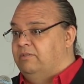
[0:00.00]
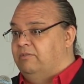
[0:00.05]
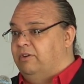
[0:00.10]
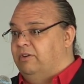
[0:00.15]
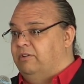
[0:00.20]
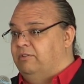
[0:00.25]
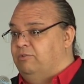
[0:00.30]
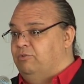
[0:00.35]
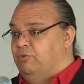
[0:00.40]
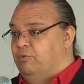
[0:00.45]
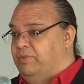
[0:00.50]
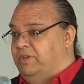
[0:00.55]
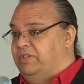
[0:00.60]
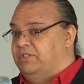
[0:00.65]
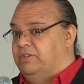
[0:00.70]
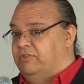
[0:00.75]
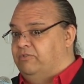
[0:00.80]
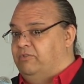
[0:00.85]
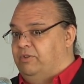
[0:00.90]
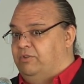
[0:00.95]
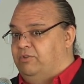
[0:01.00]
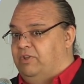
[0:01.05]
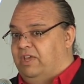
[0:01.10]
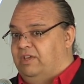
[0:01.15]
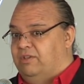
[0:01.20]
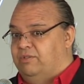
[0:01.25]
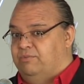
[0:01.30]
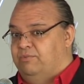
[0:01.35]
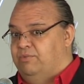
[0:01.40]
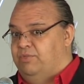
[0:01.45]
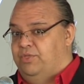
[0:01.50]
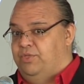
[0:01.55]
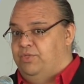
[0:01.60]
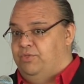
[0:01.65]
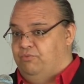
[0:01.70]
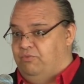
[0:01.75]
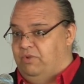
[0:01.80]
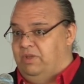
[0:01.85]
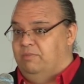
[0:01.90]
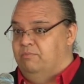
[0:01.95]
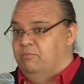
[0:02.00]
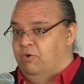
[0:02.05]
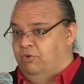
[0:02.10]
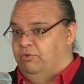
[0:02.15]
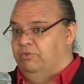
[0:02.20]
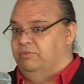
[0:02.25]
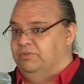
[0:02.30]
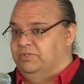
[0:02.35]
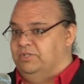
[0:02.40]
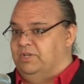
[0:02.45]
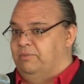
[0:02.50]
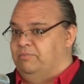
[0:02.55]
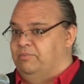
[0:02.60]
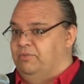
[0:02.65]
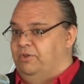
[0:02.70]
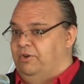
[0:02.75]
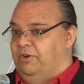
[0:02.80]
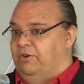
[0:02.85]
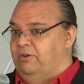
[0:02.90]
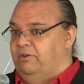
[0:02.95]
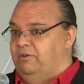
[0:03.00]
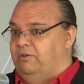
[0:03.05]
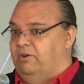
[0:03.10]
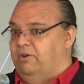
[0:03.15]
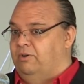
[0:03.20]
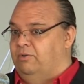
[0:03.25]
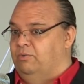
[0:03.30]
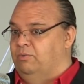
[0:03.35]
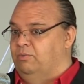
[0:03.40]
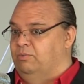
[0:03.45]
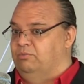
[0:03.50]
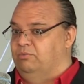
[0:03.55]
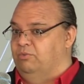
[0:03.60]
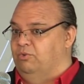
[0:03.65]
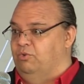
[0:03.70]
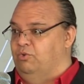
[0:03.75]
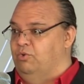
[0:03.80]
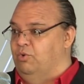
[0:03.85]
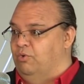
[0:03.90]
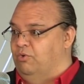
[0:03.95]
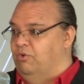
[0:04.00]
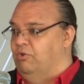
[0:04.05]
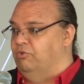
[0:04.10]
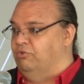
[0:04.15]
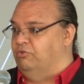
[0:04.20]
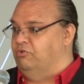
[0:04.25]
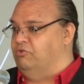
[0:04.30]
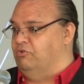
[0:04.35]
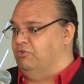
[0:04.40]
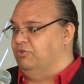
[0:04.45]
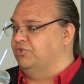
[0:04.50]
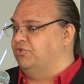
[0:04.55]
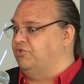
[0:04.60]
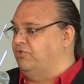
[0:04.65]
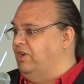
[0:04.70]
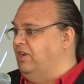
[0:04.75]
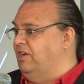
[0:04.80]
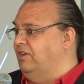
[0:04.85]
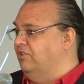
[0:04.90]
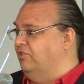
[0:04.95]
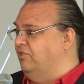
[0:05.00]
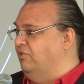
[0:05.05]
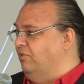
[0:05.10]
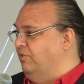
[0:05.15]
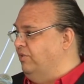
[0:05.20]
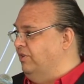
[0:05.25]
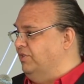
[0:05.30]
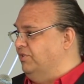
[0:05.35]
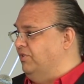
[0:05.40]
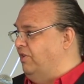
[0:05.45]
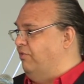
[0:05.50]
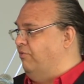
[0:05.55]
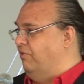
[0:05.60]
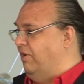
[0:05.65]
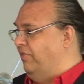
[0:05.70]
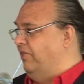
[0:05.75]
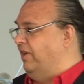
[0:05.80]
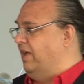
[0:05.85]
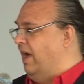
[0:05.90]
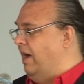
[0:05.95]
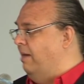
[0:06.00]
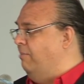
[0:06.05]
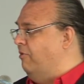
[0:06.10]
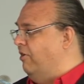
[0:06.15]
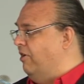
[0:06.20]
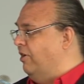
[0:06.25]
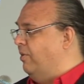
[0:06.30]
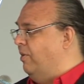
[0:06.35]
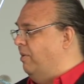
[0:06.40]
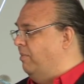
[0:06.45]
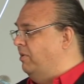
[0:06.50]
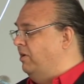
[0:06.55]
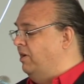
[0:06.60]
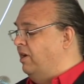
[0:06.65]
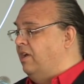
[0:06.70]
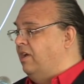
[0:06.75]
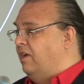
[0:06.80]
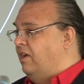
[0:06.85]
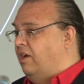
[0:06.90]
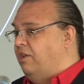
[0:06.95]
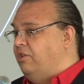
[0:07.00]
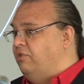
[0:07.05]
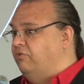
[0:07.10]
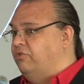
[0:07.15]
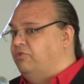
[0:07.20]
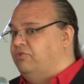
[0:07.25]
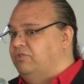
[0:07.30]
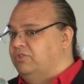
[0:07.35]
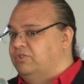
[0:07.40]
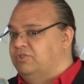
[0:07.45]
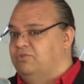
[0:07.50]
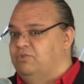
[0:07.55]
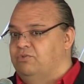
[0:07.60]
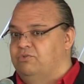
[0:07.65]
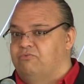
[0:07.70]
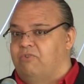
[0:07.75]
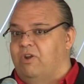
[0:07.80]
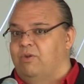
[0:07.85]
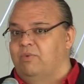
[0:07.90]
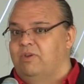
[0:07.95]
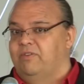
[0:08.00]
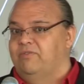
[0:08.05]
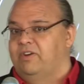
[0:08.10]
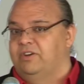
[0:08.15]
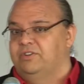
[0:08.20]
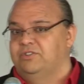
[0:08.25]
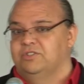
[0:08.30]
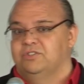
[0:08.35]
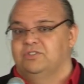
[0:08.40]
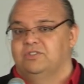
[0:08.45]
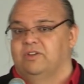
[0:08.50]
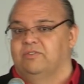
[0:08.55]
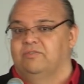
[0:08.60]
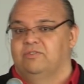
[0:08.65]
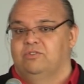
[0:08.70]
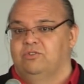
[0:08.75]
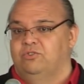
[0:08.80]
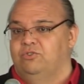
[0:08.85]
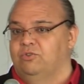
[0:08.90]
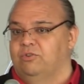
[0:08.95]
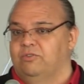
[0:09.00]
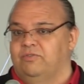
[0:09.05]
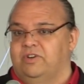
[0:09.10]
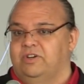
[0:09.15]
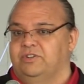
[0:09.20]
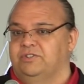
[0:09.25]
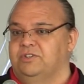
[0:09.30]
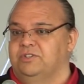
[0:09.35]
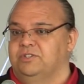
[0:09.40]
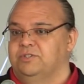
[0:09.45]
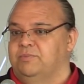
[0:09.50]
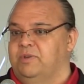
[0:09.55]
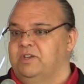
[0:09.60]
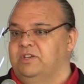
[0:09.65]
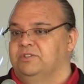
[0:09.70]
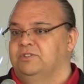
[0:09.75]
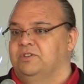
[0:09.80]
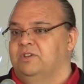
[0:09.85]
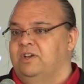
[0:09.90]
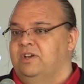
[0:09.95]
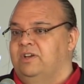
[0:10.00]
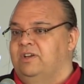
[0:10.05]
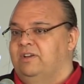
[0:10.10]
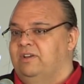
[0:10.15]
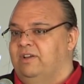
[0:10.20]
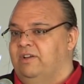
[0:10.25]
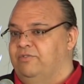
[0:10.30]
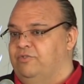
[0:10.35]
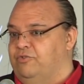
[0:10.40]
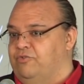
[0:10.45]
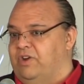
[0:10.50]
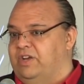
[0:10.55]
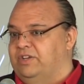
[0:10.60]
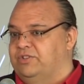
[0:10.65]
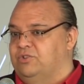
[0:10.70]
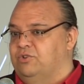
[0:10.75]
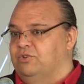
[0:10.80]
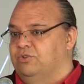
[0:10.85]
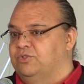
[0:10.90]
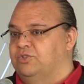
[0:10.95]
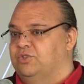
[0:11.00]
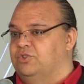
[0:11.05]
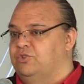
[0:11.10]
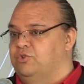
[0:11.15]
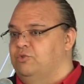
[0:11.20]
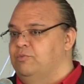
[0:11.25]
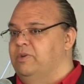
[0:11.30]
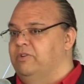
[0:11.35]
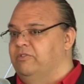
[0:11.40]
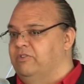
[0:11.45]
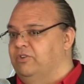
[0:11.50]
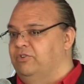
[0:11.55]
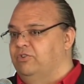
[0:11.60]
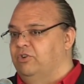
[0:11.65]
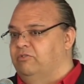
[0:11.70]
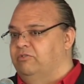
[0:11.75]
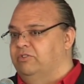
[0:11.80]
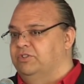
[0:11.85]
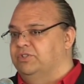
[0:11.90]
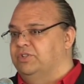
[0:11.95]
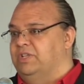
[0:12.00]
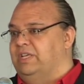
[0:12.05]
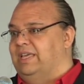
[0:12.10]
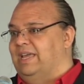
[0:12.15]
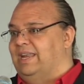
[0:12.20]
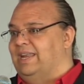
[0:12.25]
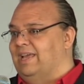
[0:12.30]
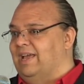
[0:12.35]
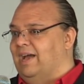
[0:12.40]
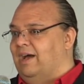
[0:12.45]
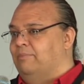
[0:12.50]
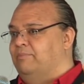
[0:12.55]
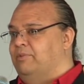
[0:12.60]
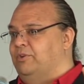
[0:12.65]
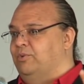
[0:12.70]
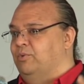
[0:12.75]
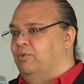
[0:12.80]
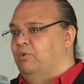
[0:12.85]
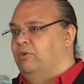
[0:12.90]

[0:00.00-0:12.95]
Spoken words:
right? You basically take 3 models up there who are all cross-trained to do things like run the camera equipment, and you literally just do the runway fashion stuff, couture fashion in space. If the dress costs $2 million, getting it up into